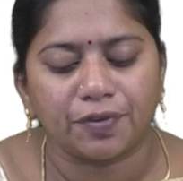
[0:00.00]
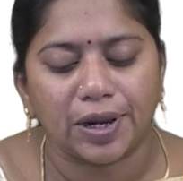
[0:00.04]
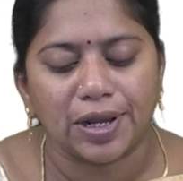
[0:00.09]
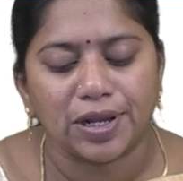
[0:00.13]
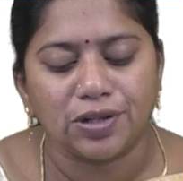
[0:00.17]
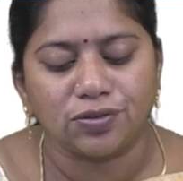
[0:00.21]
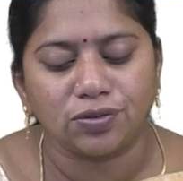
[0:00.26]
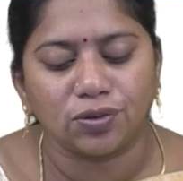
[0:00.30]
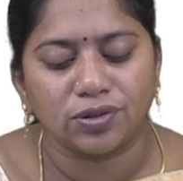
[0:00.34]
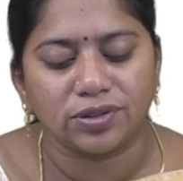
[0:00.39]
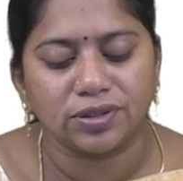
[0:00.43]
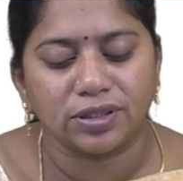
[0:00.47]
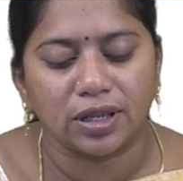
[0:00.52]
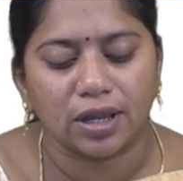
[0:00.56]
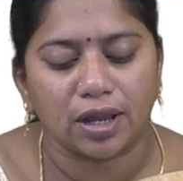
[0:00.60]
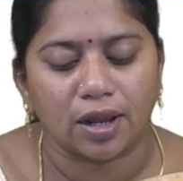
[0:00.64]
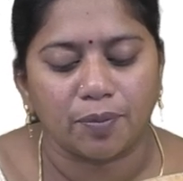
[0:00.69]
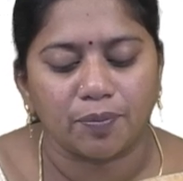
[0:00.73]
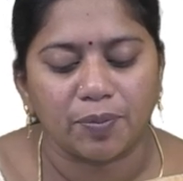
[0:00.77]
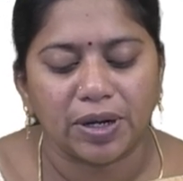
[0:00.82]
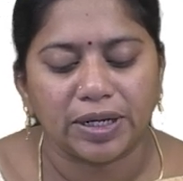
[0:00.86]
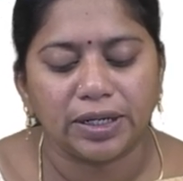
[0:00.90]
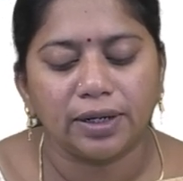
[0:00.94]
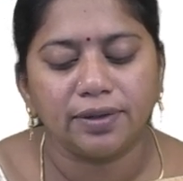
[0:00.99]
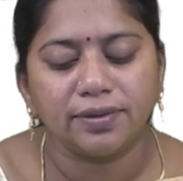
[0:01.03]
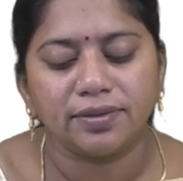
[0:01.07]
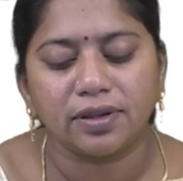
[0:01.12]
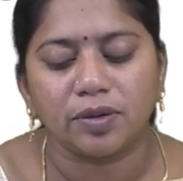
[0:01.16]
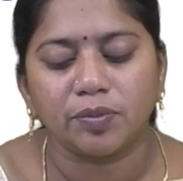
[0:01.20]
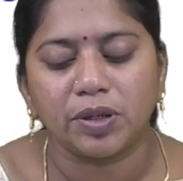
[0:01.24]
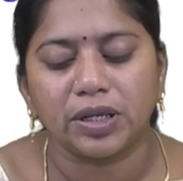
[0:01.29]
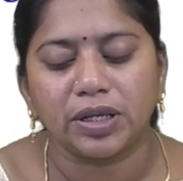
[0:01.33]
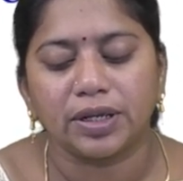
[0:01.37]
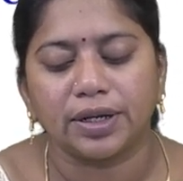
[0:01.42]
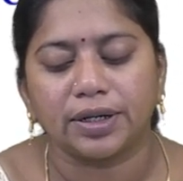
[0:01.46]
five shows the metal
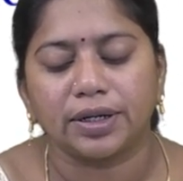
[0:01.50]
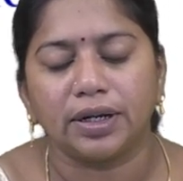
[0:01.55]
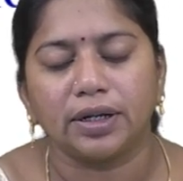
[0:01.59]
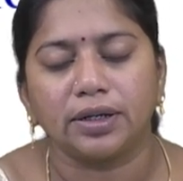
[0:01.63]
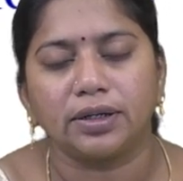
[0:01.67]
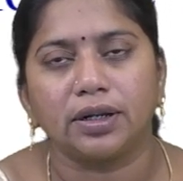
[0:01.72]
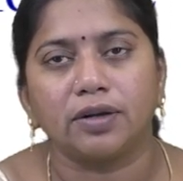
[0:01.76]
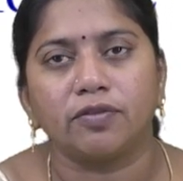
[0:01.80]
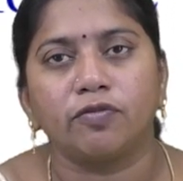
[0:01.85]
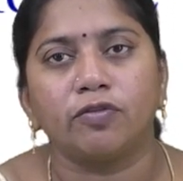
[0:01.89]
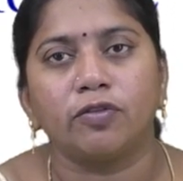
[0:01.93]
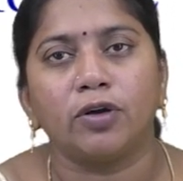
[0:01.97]
semiconductor